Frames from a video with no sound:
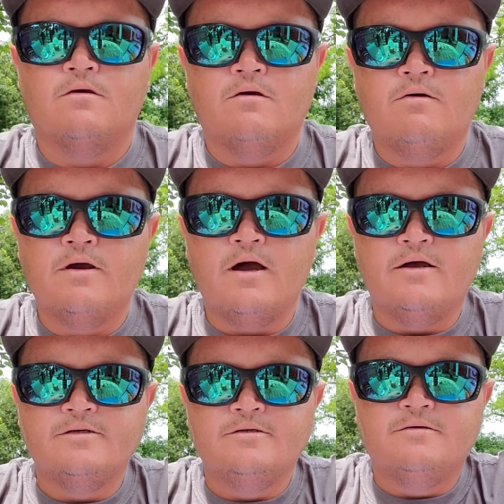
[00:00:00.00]
Alright
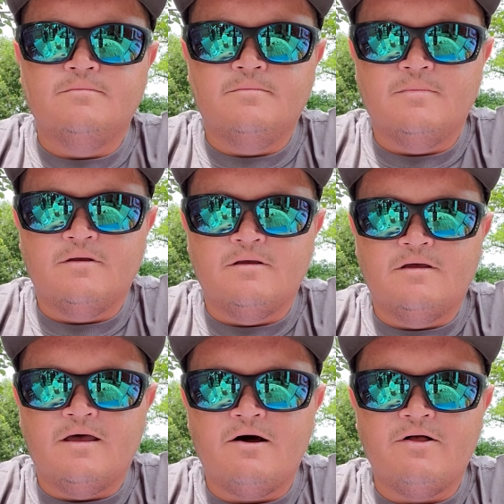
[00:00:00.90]
guys,
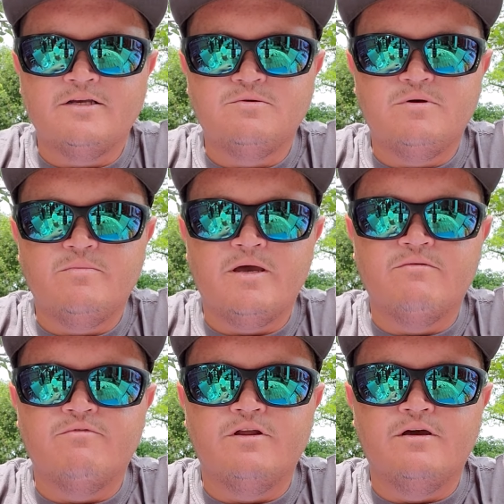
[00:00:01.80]
Al asked me to make a
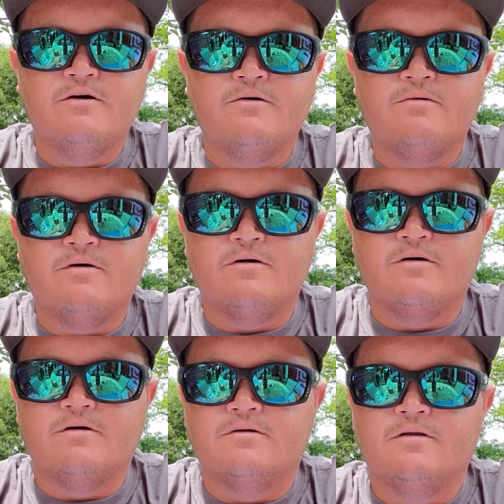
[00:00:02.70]
video
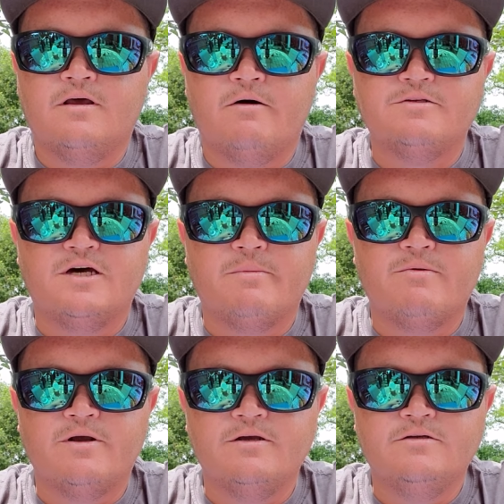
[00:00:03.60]
on how I tie my
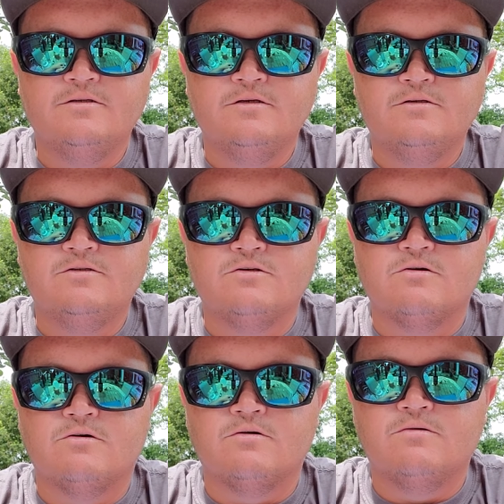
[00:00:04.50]
rigs, so
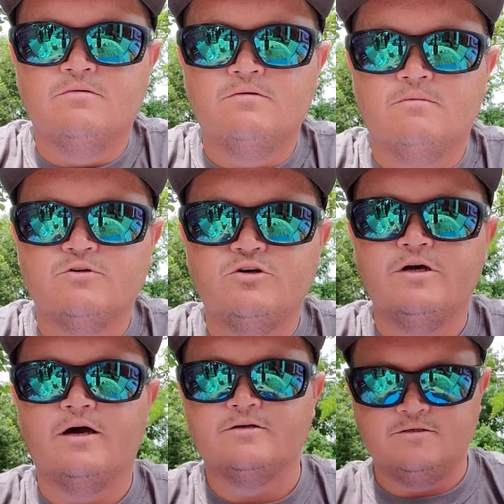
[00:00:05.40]
I'm going to show you
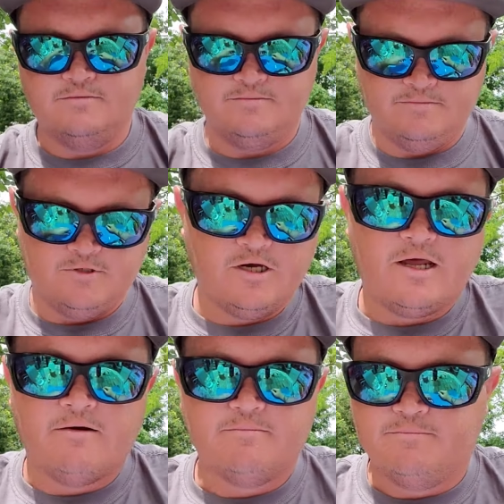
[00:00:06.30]
guys. Check it
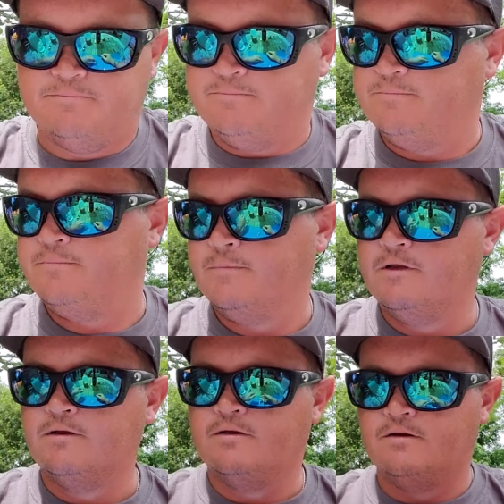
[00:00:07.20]
out.
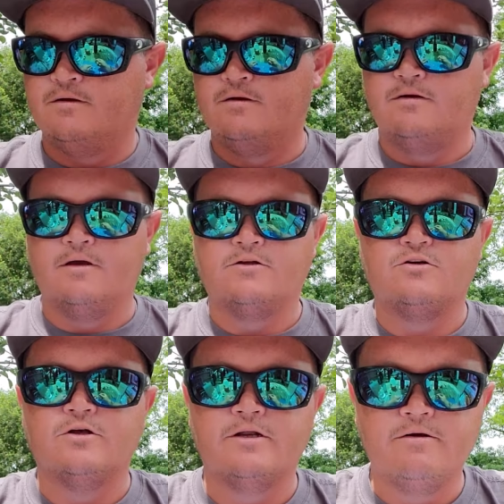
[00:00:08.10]
Get your
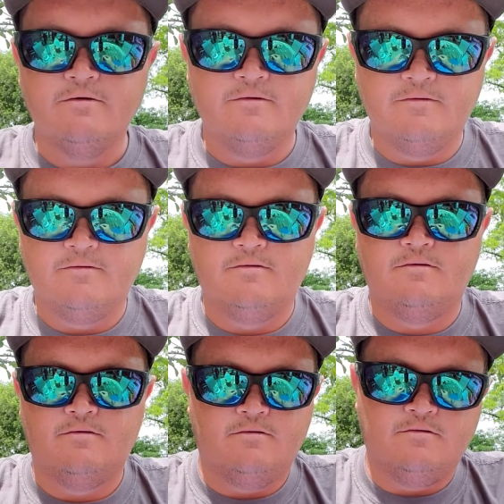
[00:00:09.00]
leader.
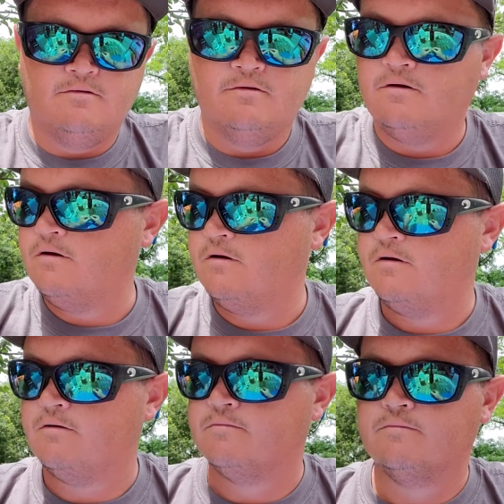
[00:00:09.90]

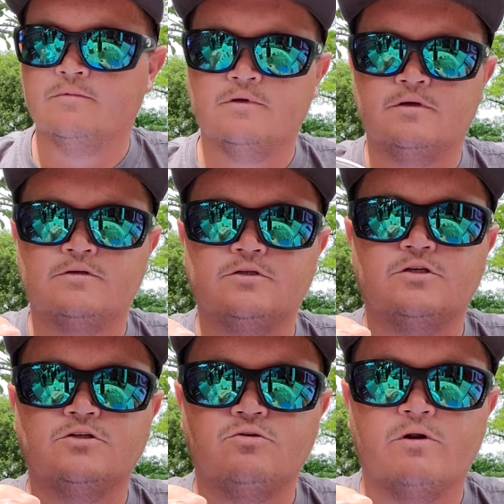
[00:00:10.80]
This is
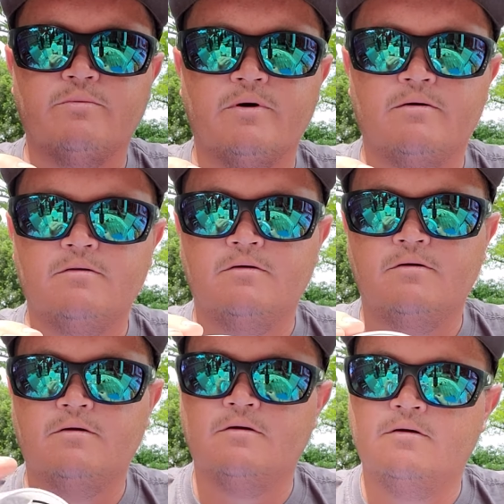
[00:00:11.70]
just 20 pound.
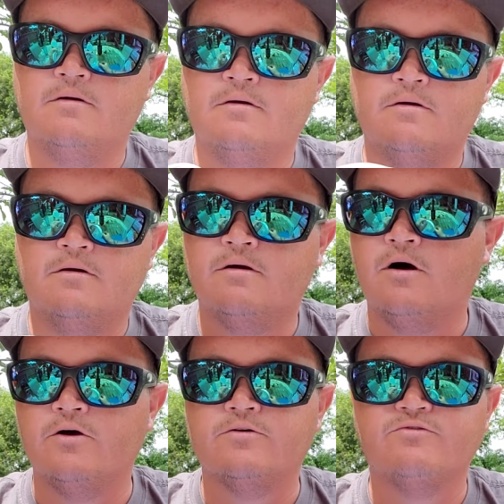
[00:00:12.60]
I
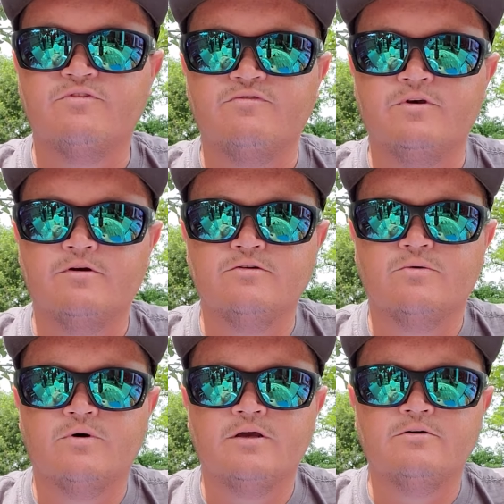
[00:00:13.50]
use 15 or
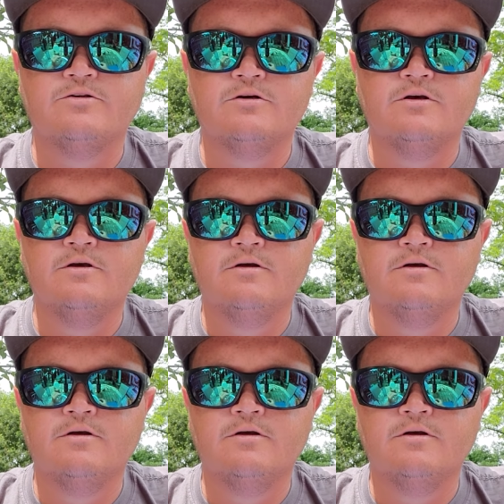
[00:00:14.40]
20 usually.